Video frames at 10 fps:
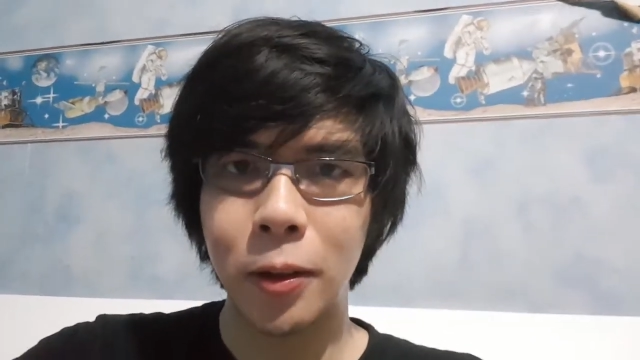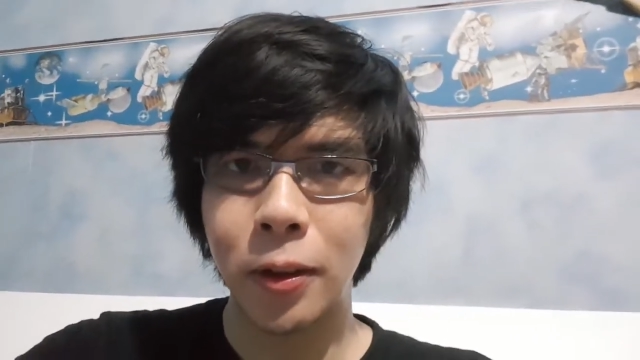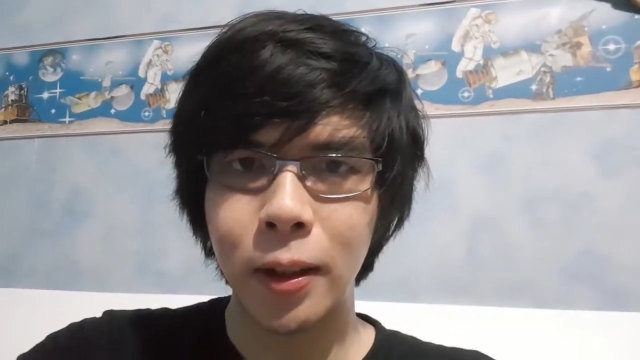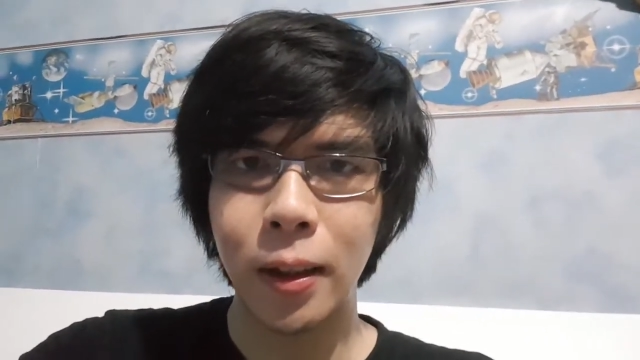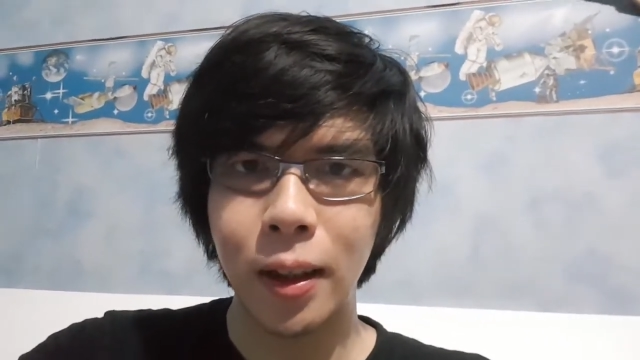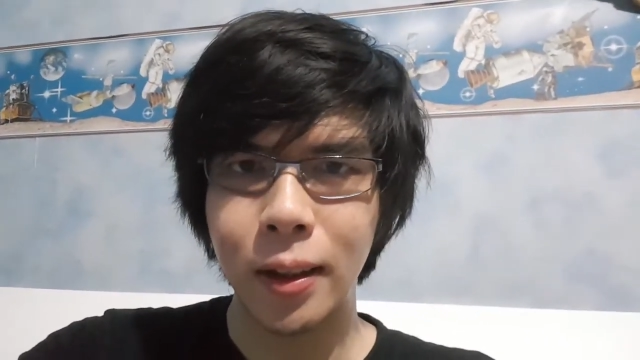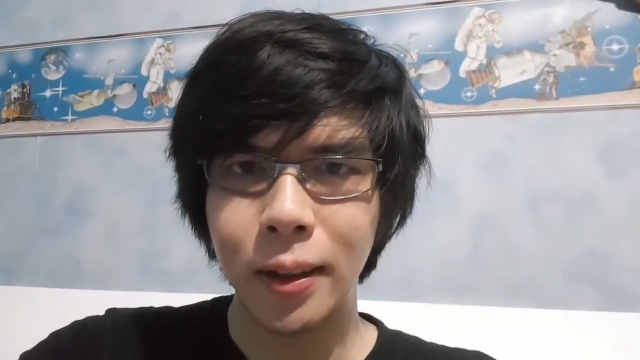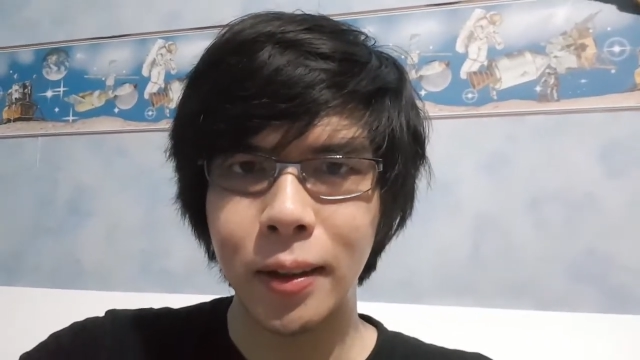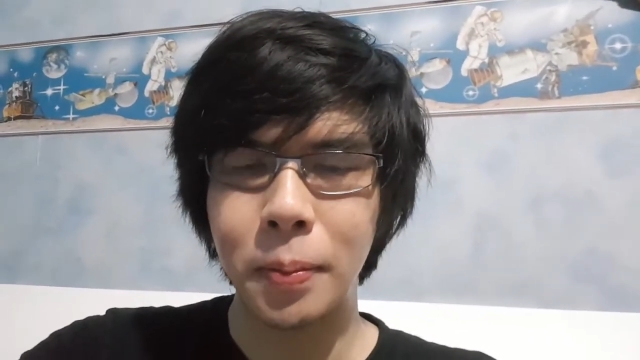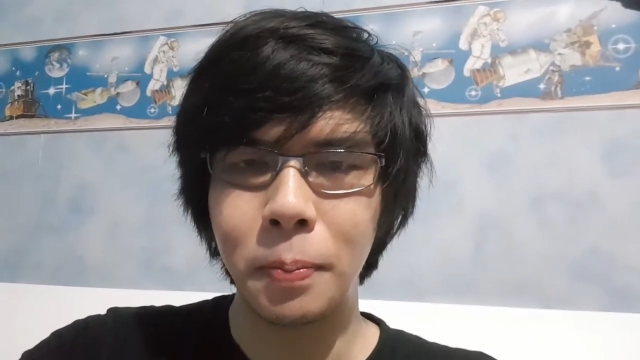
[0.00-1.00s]
3D
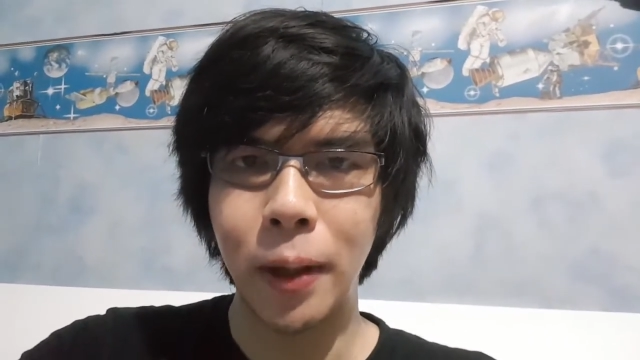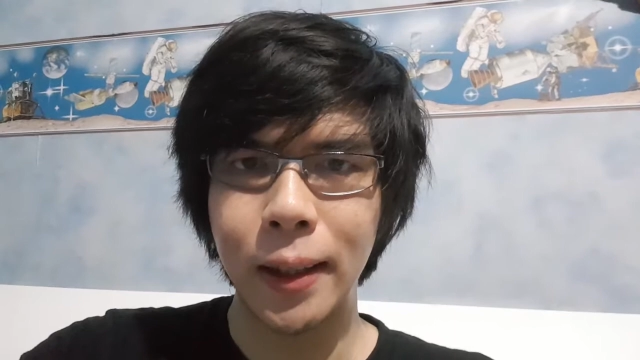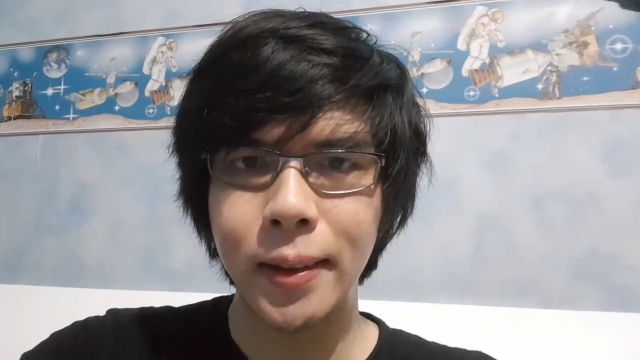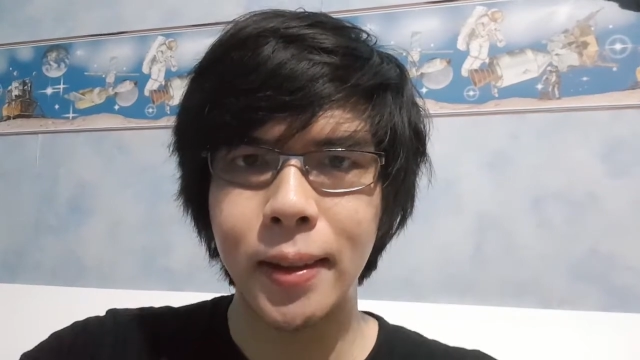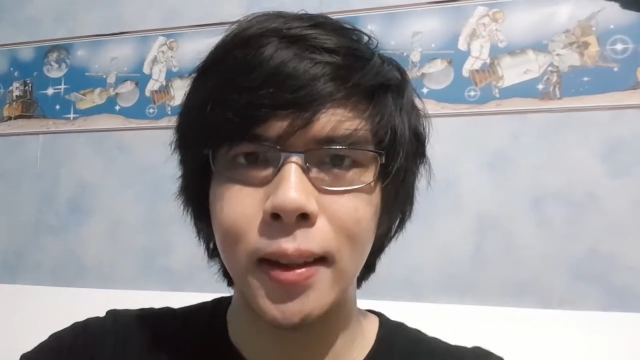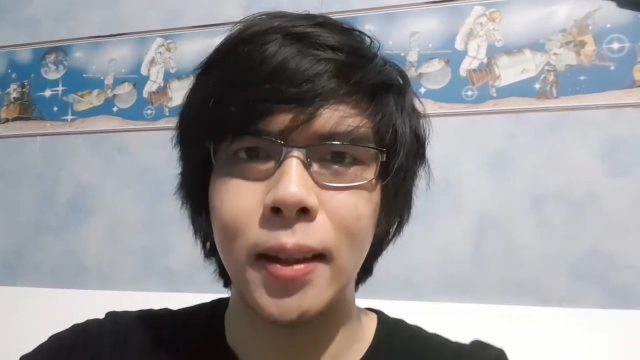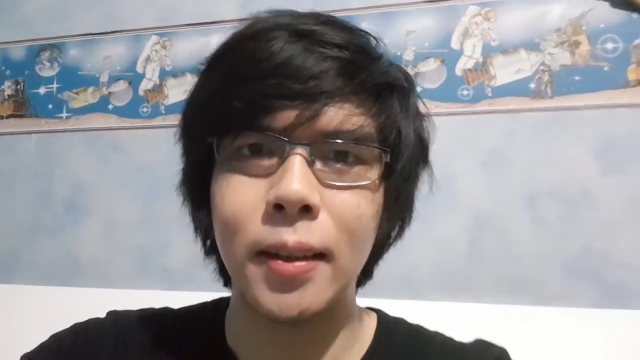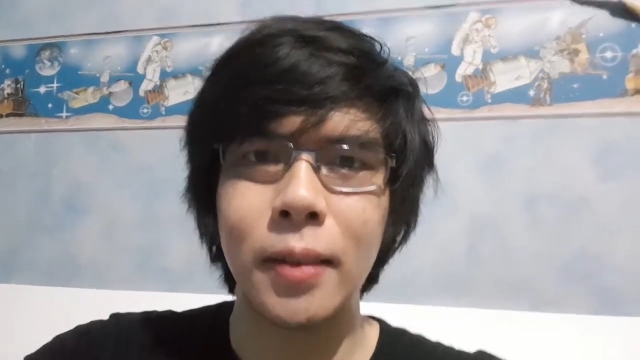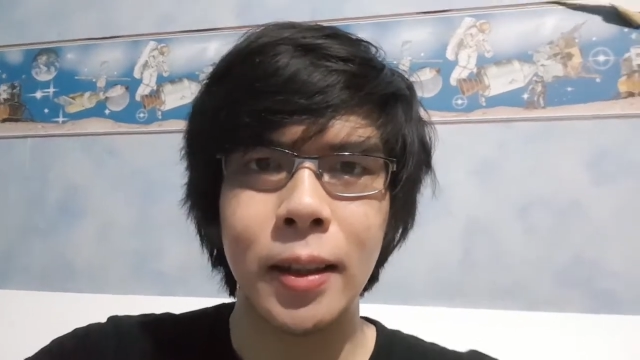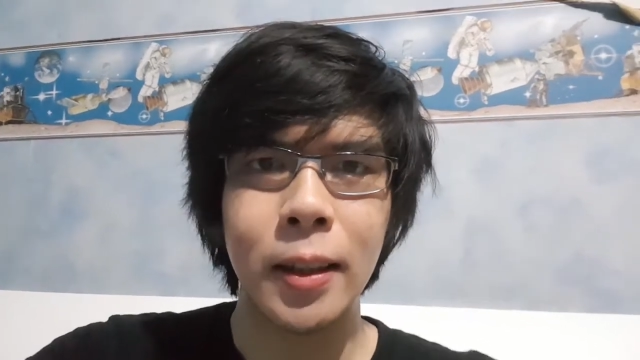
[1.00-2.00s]
artist based
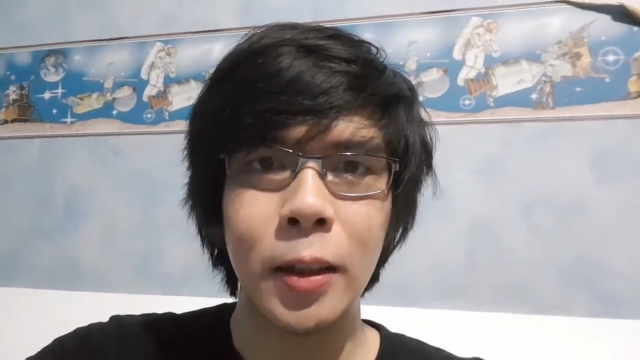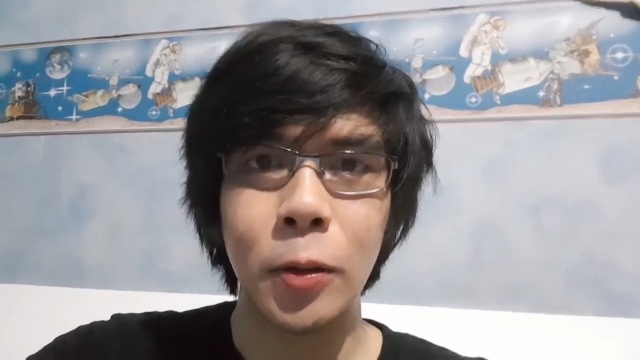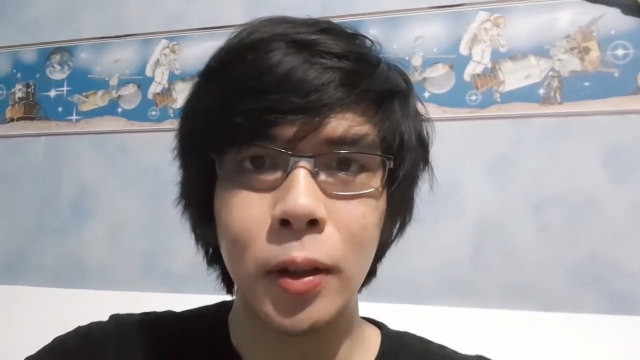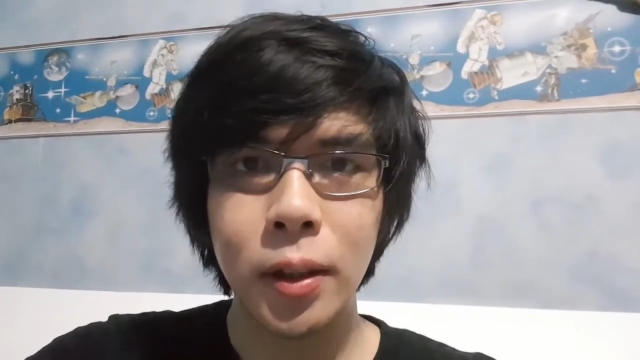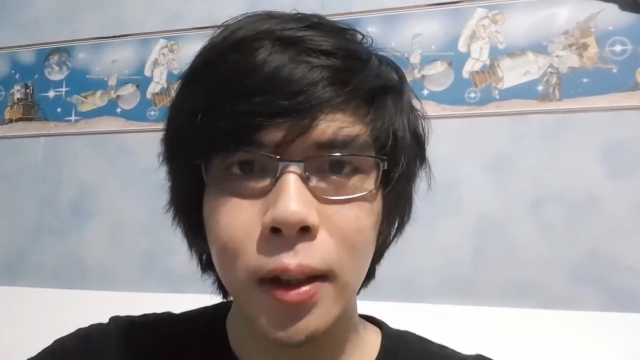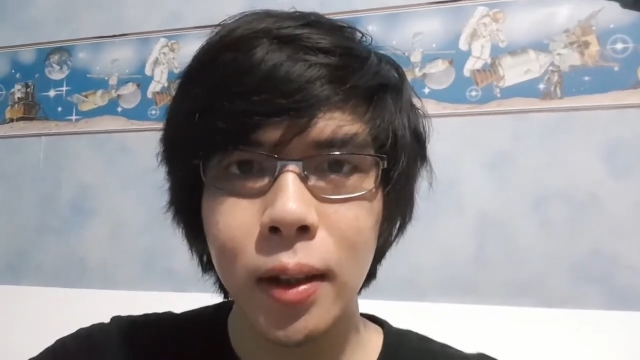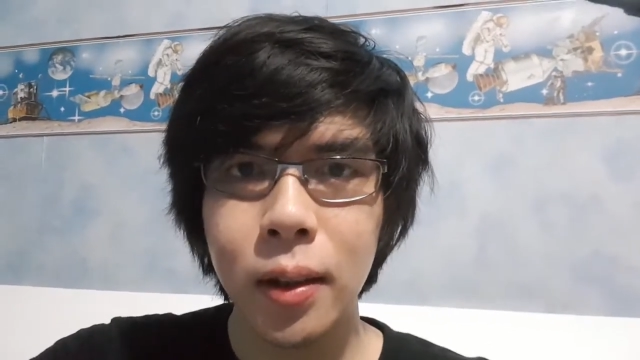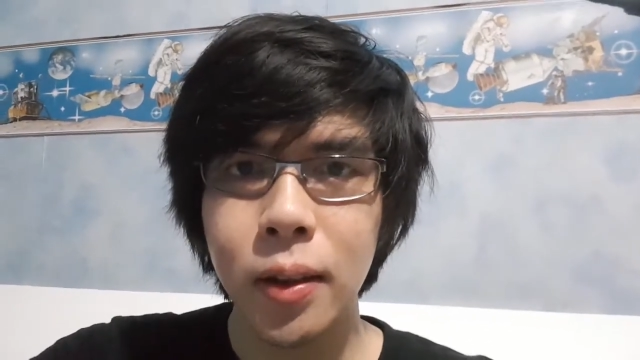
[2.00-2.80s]
here in Indonesia,